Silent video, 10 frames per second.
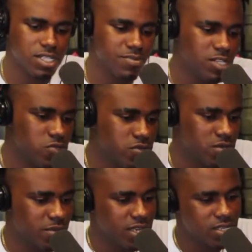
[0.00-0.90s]
That's my
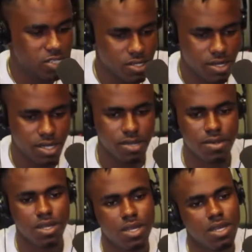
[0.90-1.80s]
Twitter, my Instagram,
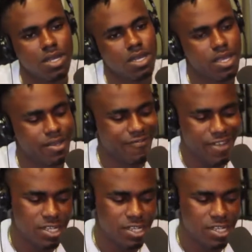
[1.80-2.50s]
and